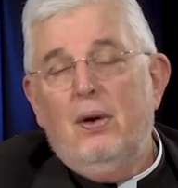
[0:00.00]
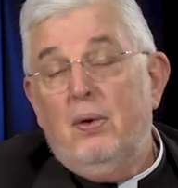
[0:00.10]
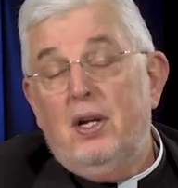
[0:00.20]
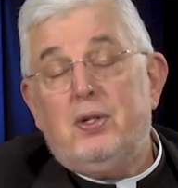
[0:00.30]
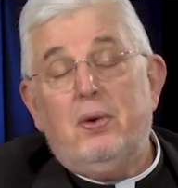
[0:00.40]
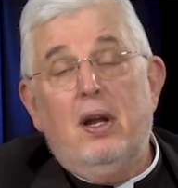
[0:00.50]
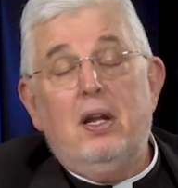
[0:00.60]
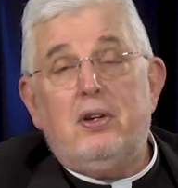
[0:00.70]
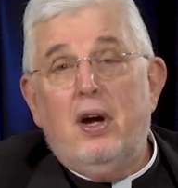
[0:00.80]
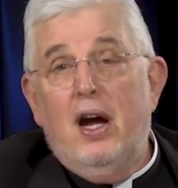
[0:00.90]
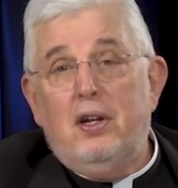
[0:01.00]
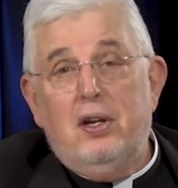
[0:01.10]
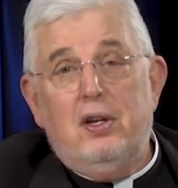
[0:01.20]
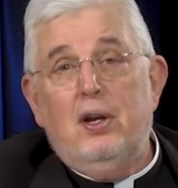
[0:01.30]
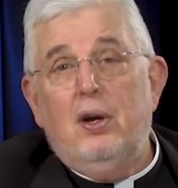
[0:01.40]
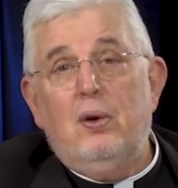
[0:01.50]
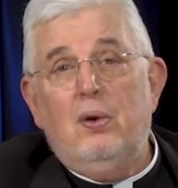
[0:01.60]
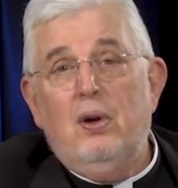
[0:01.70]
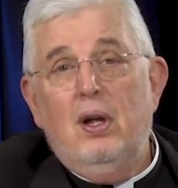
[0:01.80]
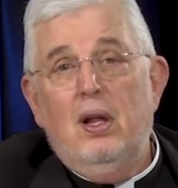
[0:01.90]
what he's really trying to do
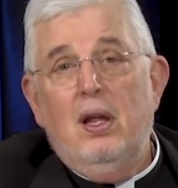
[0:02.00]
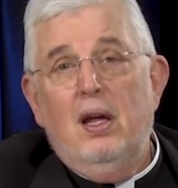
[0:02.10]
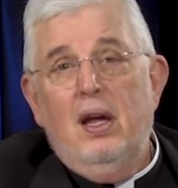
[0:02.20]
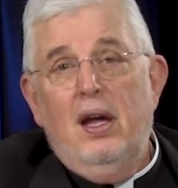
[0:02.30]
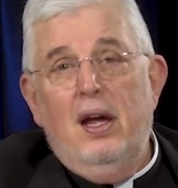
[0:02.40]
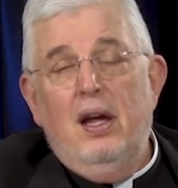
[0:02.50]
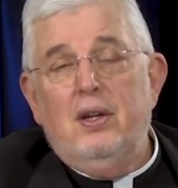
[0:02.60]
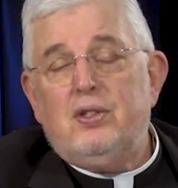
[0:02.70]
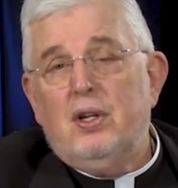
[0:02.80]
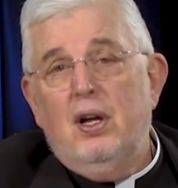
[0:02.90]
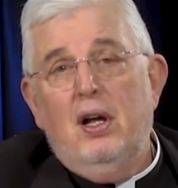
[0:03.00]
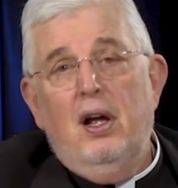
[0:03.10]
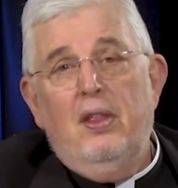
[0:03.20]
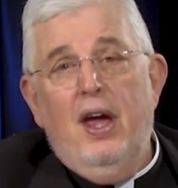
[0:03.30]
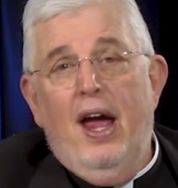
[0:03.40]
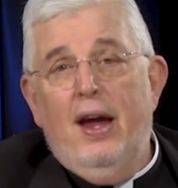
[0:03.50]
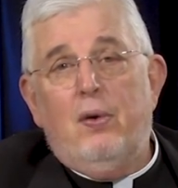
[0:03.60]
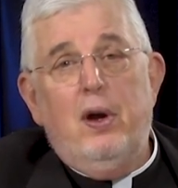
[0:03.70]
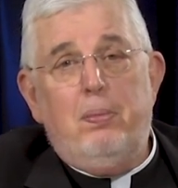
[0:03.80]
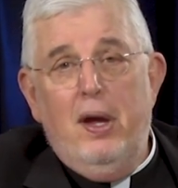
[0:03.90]
is the
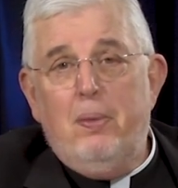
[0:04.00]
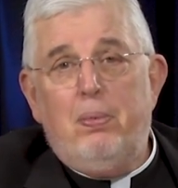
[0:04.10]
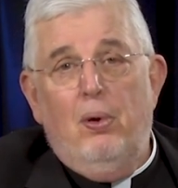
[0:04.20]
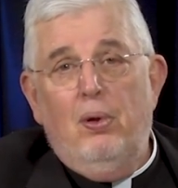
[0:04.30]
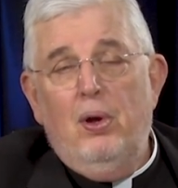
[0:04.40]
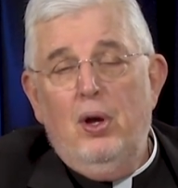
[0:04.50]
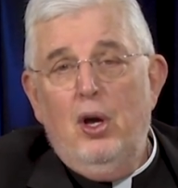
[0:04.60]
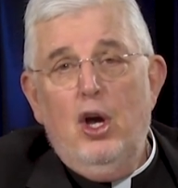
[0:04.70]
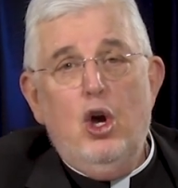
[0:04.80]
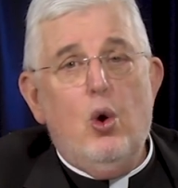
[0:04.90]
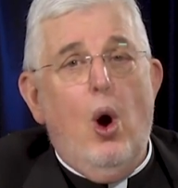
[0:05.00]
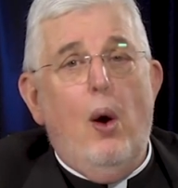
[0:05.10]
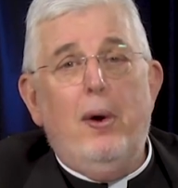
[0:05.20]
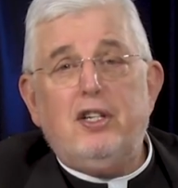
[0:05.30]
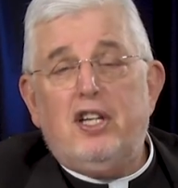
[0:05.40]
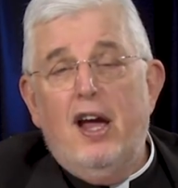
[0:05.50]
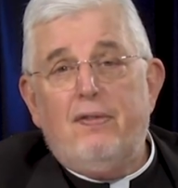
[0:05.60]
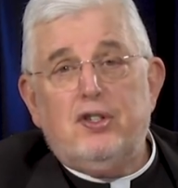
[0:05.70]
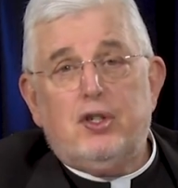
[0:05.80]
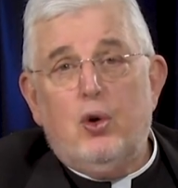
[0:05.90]
angry people who always
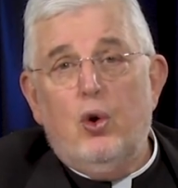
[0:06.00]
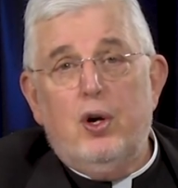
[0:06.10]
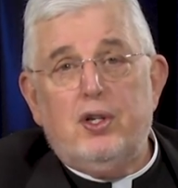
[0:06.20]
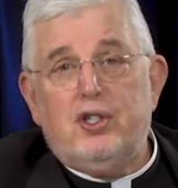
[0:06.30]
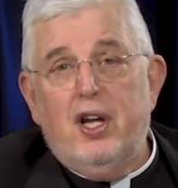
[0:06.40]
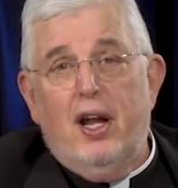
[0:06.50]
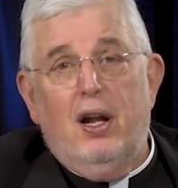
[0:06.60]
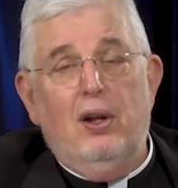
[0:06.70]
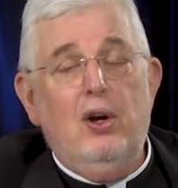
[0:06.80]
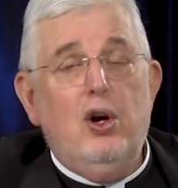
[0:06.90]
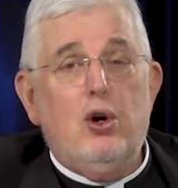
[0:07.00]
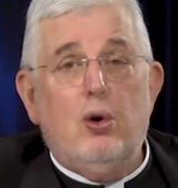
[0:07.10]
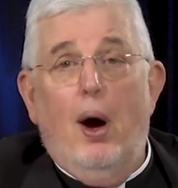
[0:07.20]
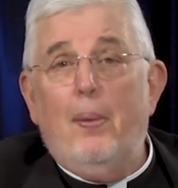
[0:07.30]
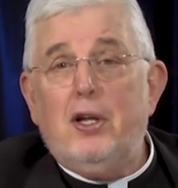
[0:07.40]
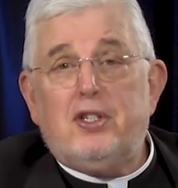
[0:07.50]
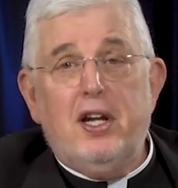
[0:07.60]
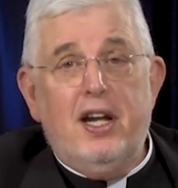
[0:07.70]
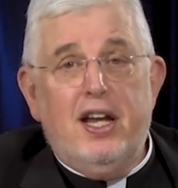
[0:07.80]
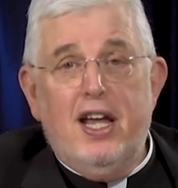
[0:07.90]
have a score to settle, who are always
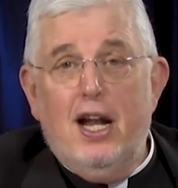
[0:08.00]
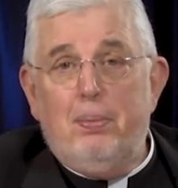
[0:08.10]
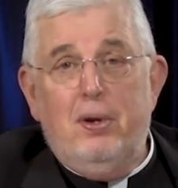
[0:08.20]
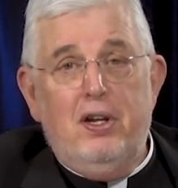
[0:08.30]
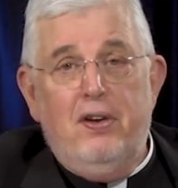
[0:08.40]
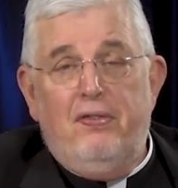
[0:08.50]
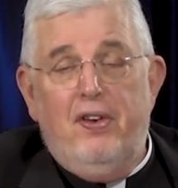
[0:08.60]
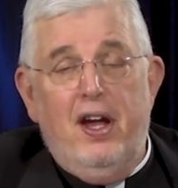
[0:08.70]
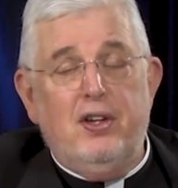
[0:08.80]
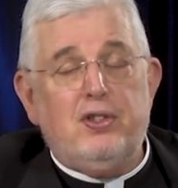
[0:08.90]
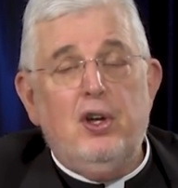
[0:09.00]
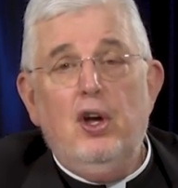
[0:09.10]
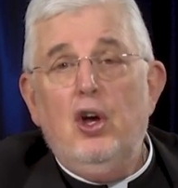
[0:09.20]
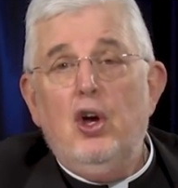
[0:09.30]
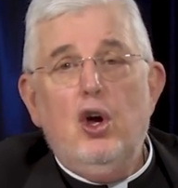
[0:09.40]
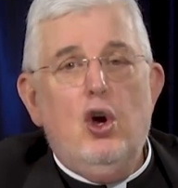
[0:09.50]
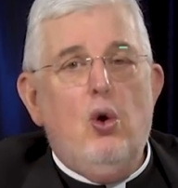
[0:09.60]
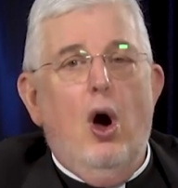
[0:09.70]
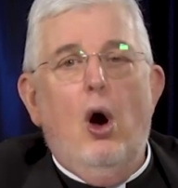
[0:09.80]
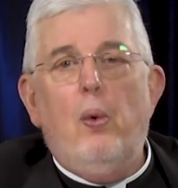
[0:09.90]
going to get up in your face,
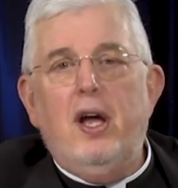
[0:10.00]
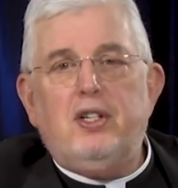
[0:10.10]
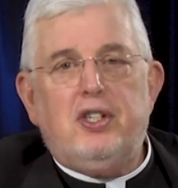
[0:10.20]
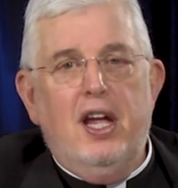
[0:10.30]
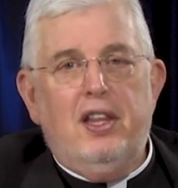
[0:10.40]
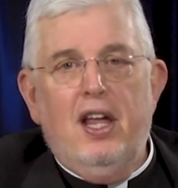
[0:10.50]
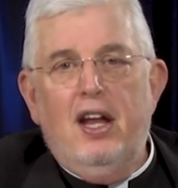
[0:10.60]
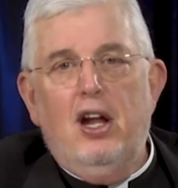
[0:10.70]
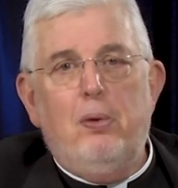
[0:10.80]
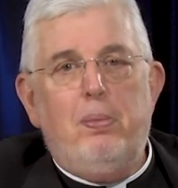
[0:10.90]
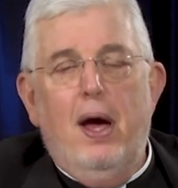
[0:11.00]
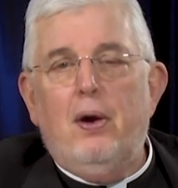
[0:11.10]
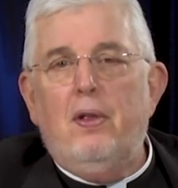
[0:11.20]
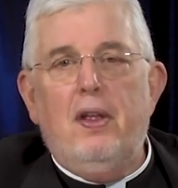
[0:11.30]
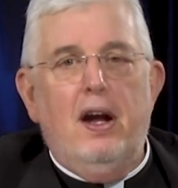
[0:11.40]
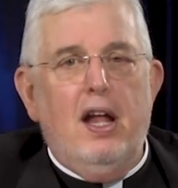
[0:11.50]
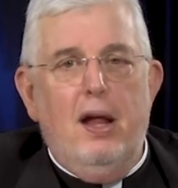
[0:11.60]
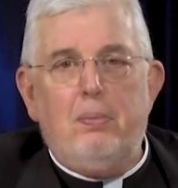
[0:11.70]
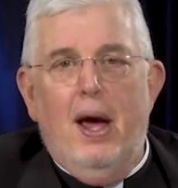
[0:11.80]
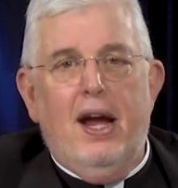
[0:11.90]
who always think they know better and they're
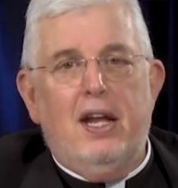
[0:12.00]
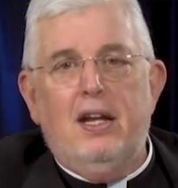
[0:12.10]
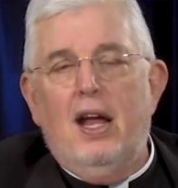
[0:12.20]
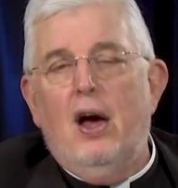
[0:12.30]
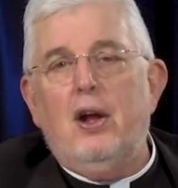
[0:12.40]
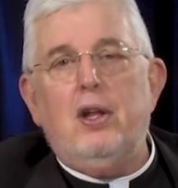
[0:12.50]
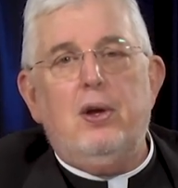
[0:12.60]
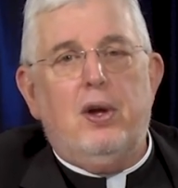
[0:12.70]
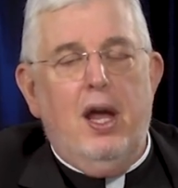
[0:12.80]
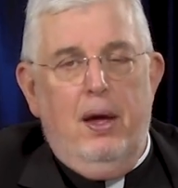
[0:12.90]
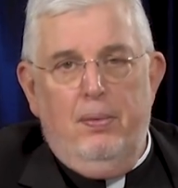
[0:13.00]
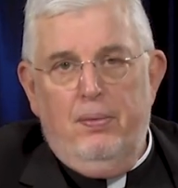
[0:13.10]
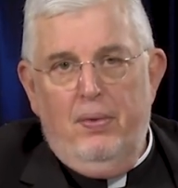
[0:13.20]
not backing down and you can't.